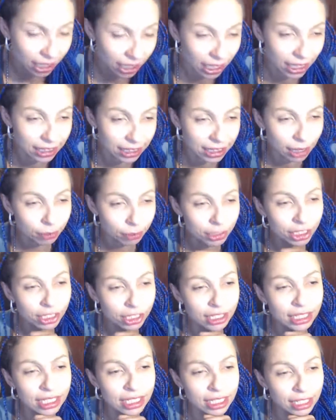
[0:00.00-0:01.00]
Attempts to
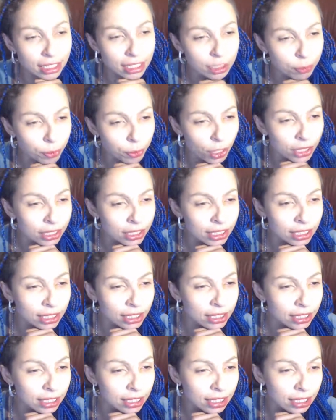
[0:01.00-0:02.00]
steer this
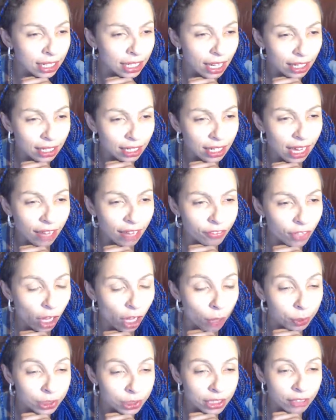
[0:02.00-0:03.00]
process can have the
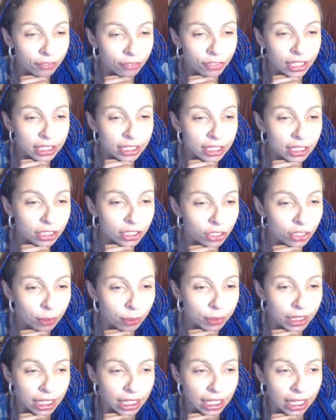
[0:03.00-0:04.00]
opposite effect,
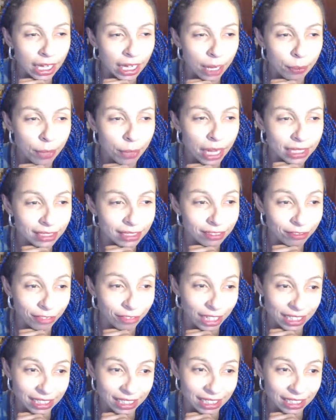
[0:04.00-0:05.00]
interrupting NI pattern
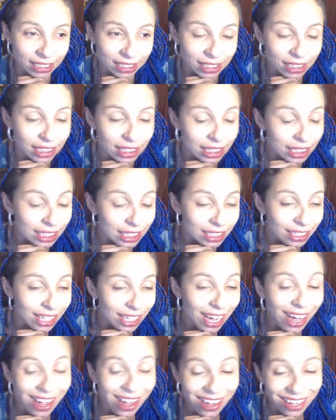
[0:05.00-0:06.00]
finding.
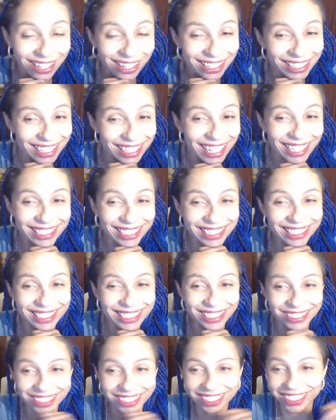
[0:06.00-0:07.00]
That is
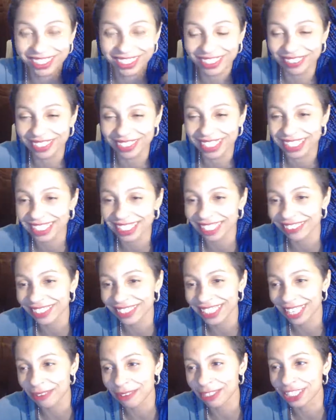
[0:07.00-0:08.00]
so true, because every
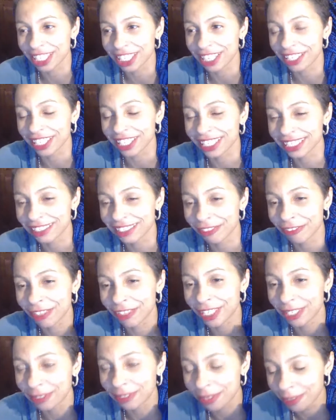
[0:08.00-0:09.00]
time I try to
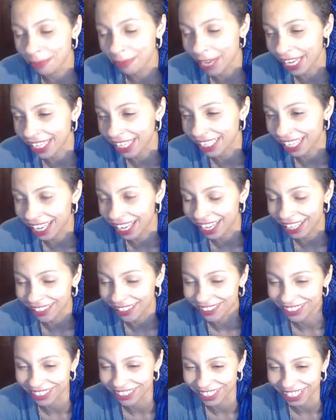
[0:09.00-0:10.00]
interfere with my NI
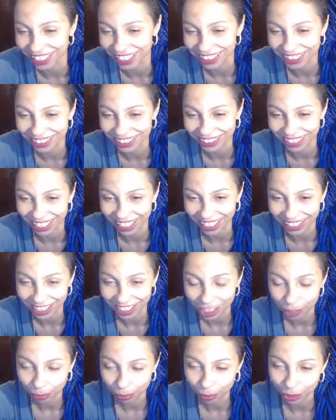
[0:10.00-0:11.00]
or try to like
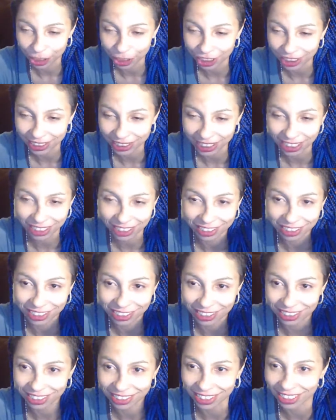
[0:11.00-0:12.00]
push it,
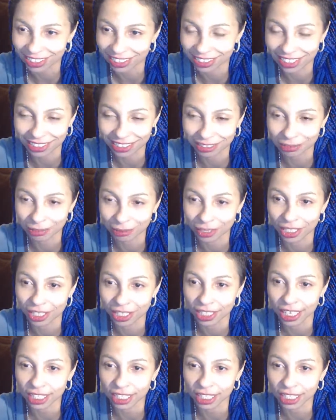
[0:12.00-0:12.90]
it doesn't work.